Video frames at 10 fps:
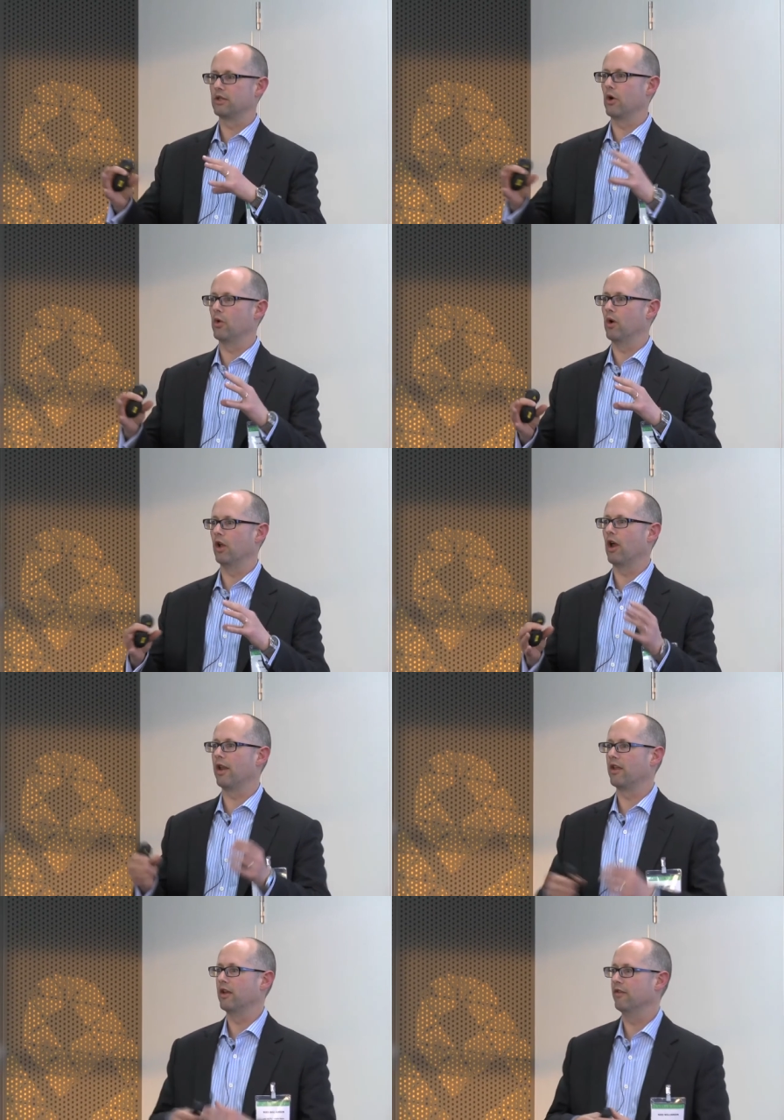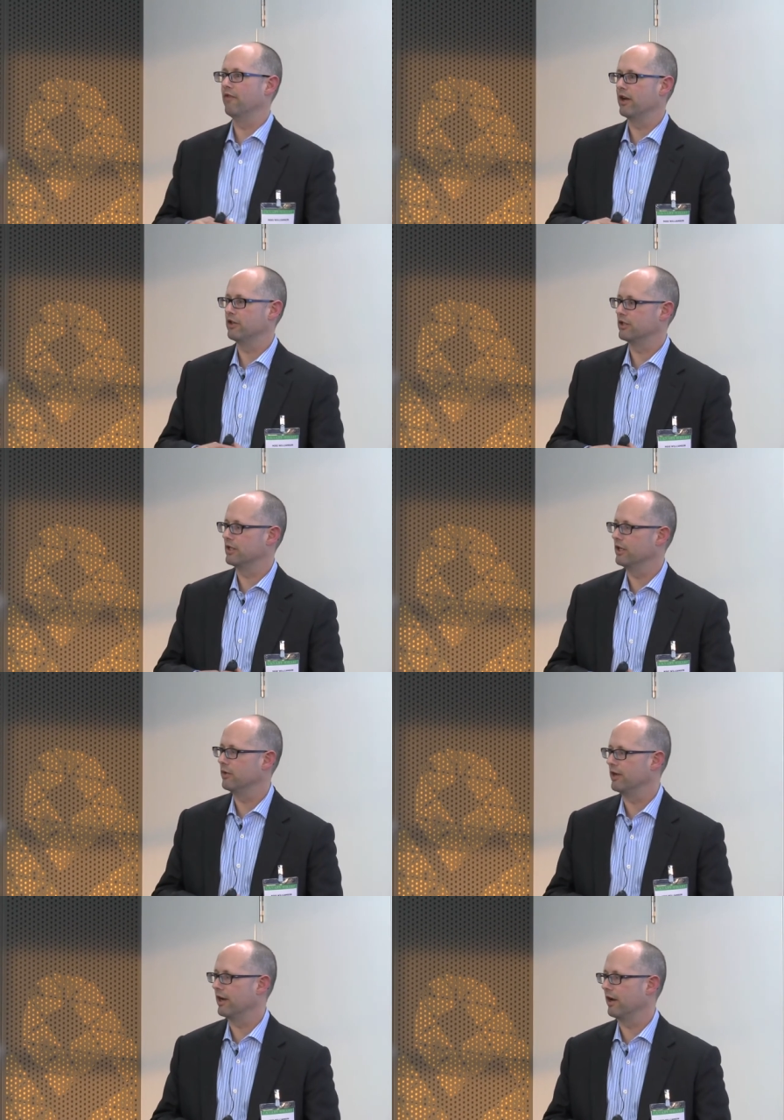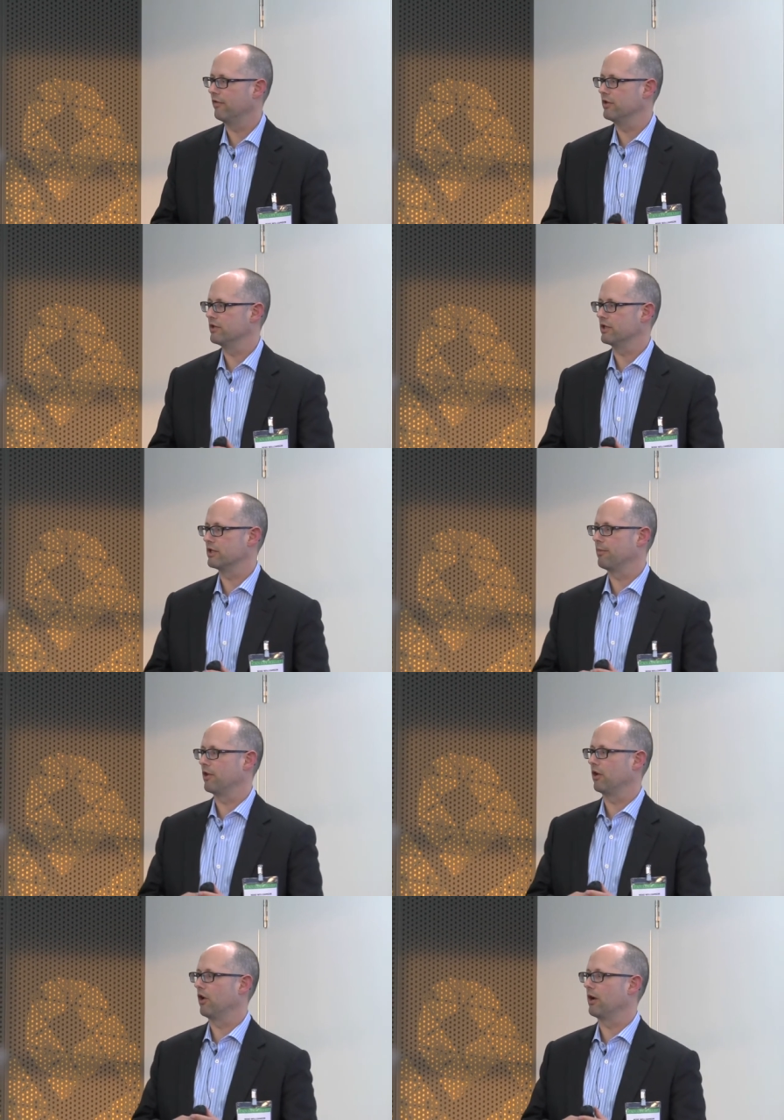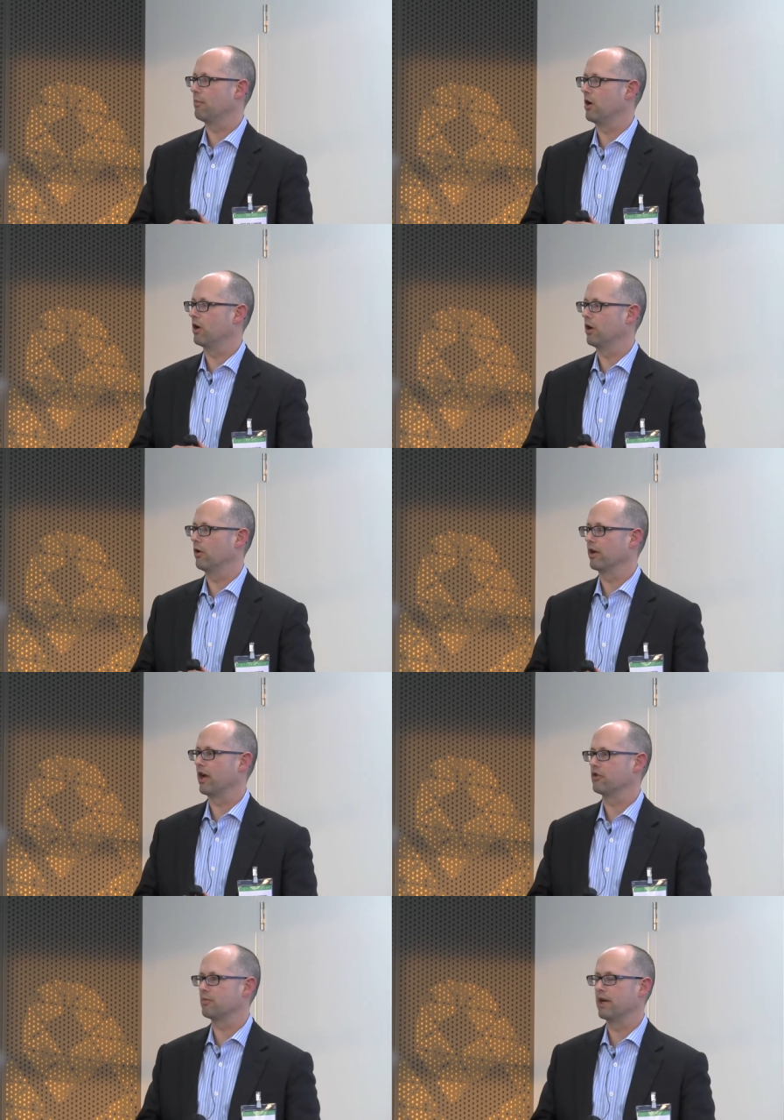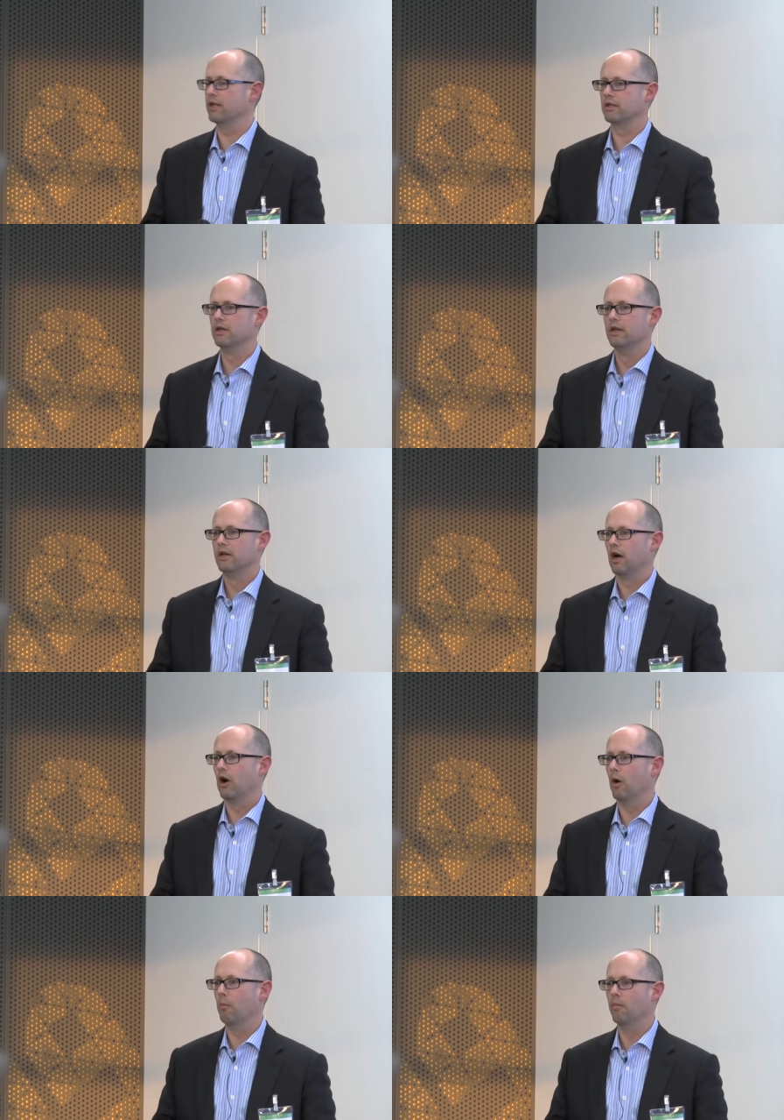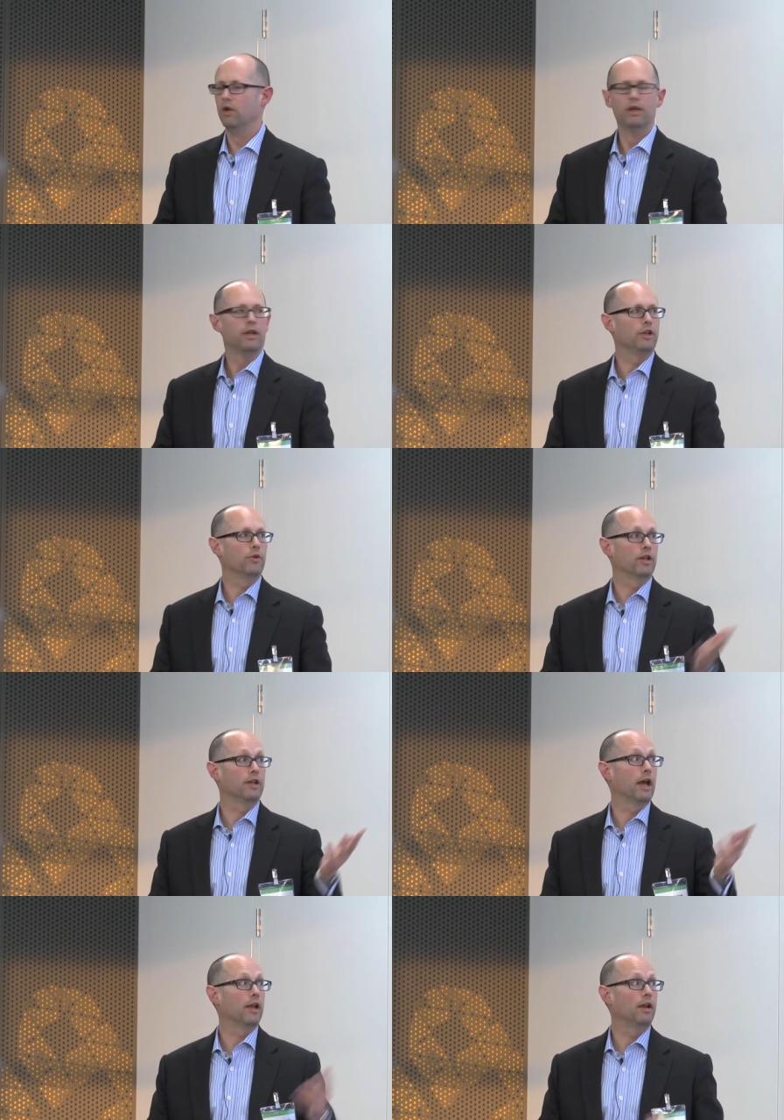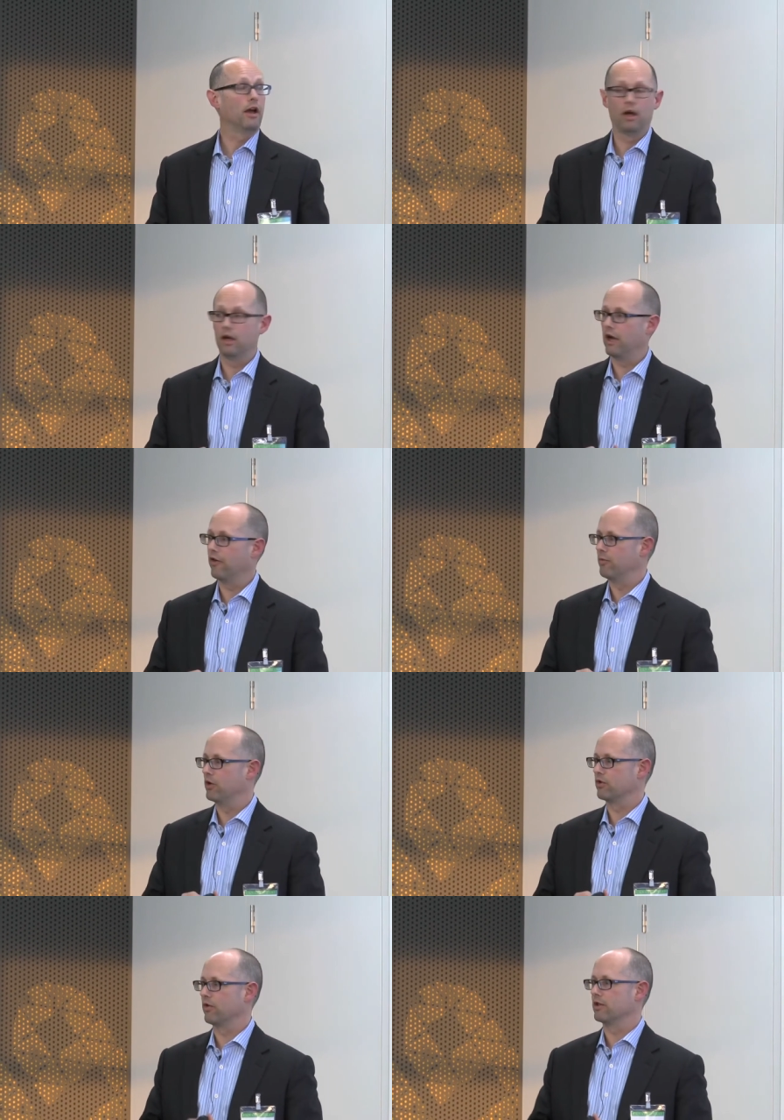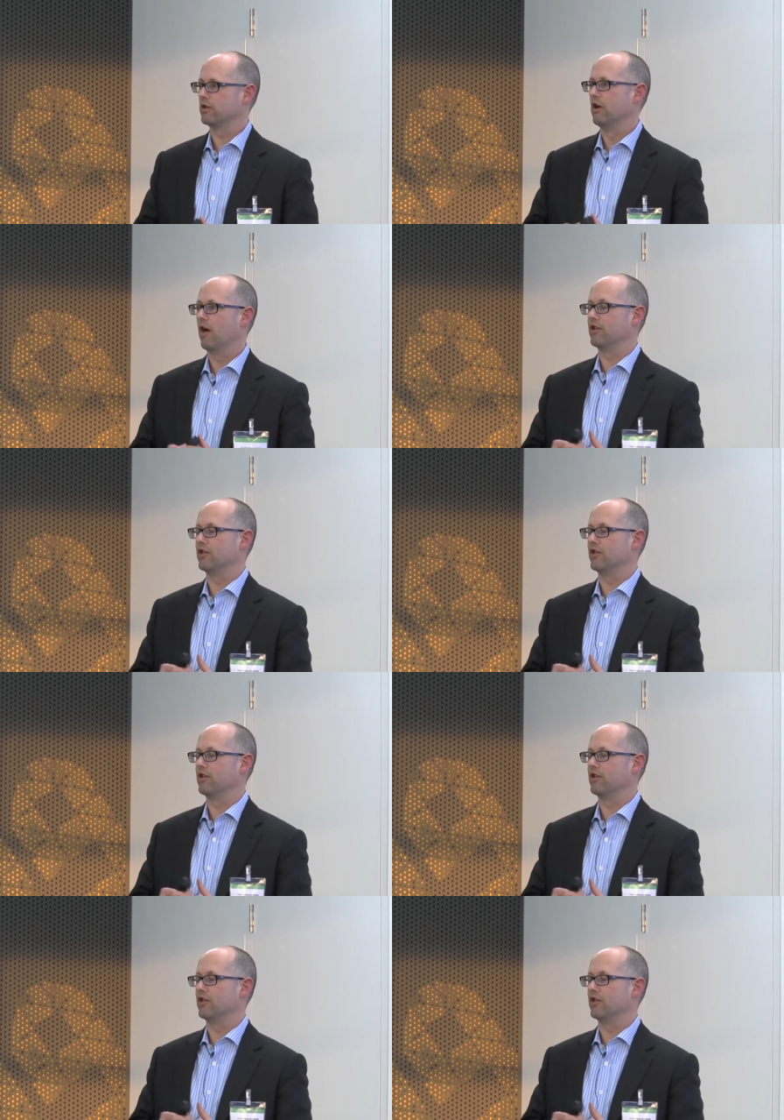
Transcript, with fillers: So a lot of the advantages that you would get out of using something like Mongo or Couchbase um, you can get uh, out of Postgres.